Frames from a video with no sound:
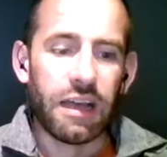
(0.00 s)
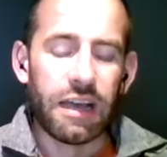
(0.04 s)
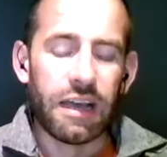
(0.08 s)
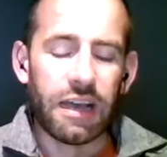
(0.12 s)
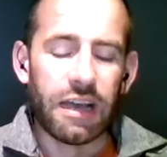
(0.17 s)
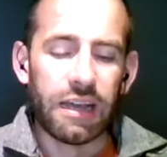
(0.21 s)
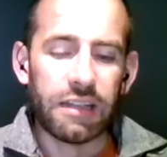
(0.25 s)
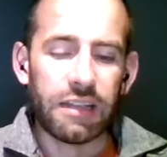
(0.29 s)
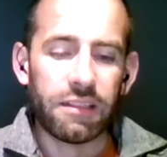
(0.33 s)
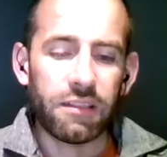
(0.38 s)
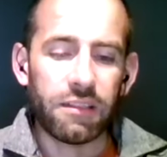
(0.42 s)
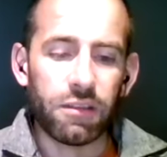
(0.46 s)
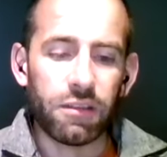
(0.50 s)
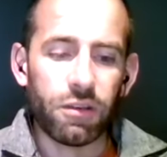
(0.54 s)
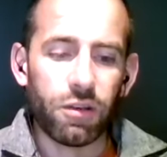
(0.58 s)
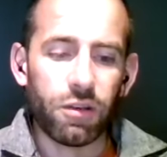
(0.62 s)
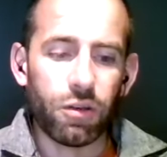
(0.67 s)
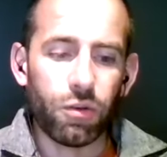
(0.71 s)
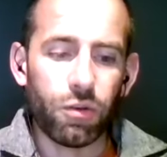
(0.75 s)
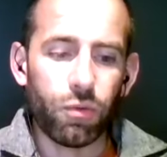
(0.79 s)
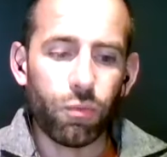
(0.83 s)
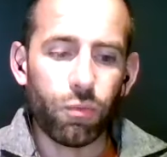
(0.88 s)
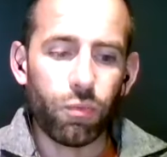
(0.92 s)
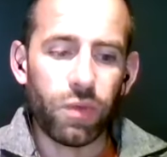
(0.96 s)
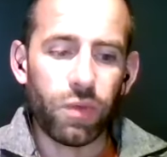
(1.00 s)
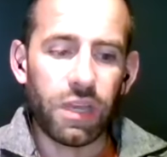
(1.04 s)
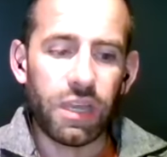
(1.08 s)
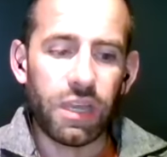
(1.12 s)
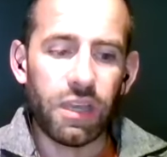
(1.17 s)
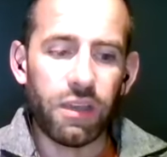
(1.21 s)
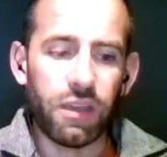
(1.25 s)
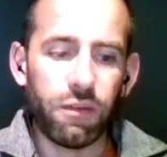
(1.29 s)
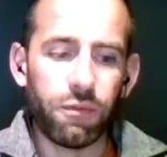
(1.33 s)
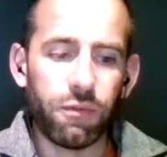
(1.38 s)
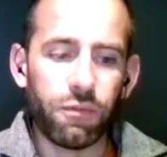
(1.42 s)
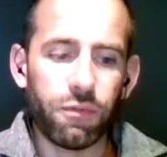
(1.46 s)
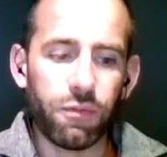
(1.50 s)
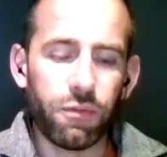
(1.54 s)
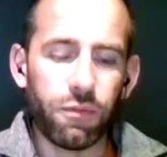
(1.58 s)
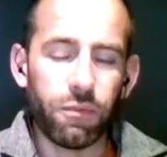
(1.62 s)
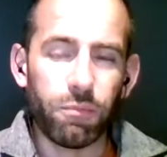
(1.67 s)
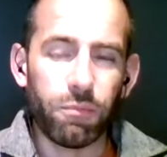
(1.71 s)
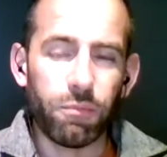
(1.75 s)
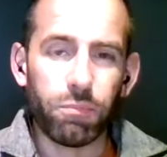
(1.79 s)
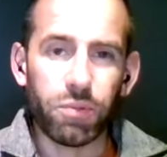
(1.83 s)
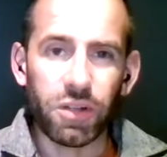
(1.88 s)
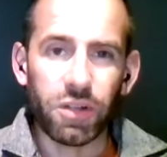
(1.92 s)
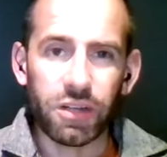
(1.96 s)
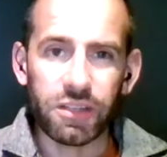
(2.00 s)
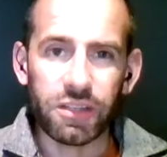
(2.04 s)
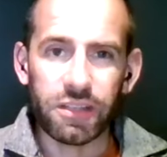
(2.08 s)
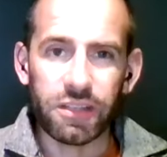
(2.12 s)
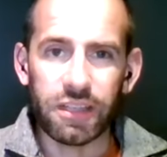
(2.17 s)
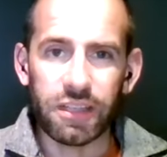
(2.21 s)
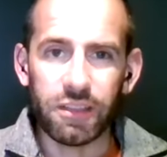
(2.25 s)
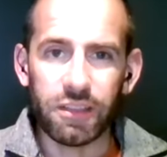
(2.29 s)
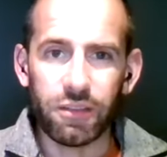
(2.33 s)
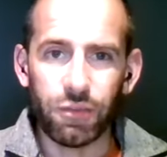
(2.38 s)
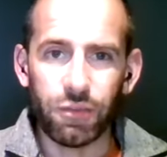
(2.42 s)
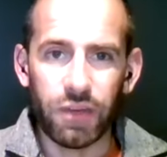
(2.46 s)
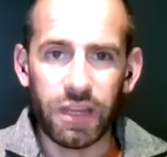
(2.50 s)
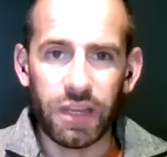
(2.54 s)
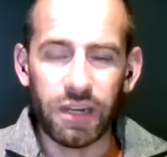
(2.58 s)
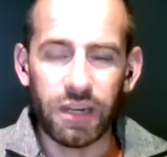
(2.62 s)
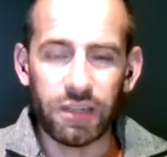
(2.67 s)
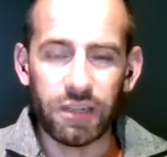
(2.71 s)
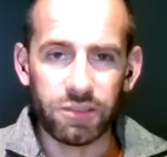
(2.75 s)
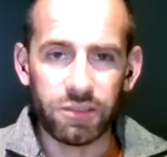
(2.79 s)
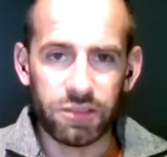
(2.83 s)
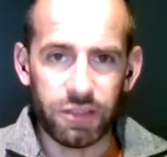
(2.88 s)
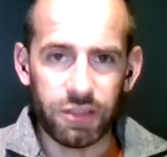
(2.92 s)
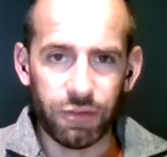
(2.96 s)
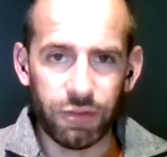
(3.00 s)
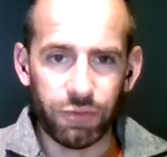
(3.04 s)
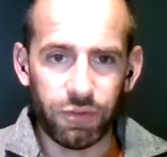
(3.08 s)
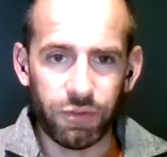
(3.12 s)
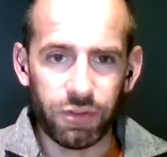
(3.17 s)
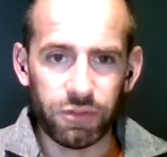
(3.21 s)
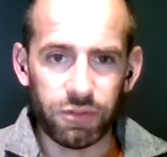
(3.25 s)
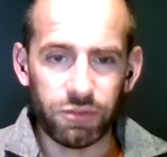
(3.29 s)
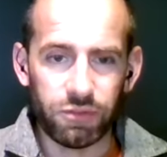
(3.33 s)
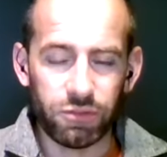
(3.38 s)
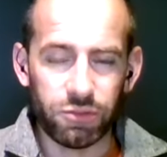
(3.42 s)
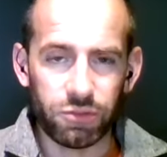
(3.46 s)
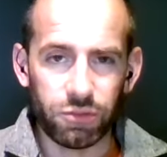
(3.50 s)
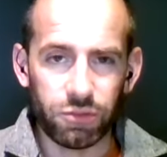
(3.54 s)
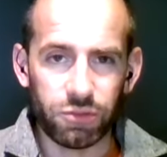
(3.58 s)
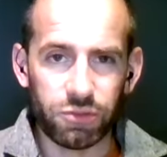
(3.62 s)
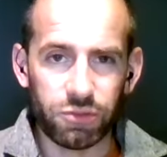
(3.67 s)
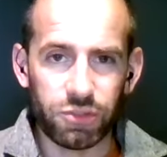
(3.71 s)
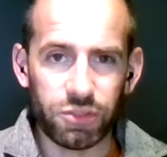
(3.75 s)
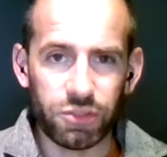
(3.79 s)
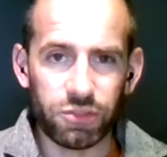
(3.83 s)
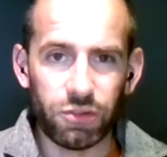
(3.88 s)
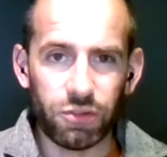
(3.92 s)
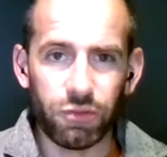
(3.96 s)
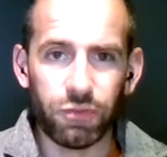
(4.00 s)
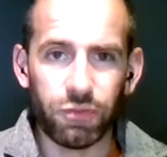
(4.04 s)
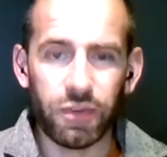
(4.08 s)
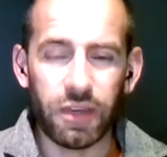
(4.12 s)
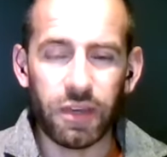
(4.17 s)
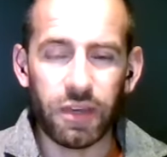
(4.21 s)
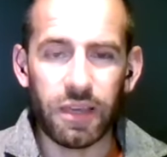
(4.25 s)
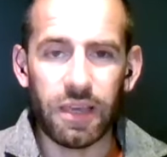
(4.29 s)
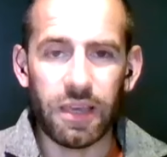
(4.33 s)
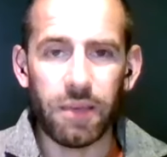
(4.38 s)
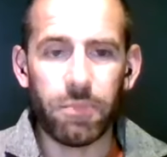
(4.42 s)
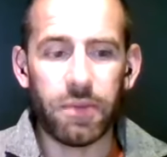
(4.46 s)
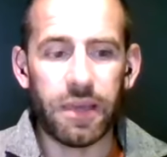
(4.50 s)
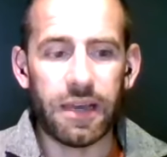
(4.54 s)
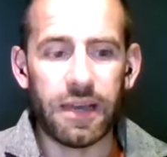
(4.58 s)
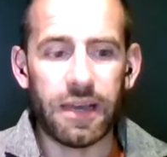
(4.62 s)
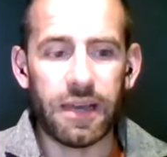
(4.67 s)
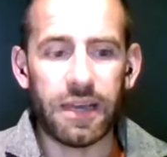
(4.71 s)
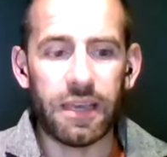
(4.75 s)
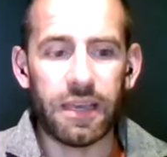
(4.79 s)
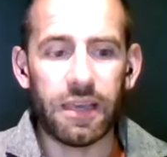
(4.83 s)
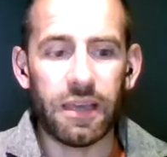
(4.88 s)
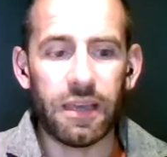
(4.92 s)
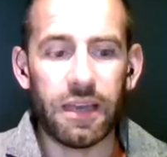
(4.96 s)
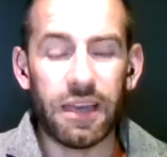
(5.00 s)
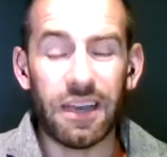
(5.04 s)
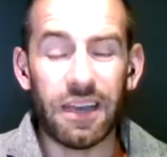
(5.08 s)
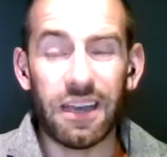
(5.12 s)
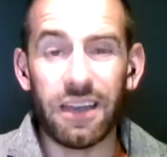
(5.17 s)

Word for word: And we've plugged into various different sources, all via API,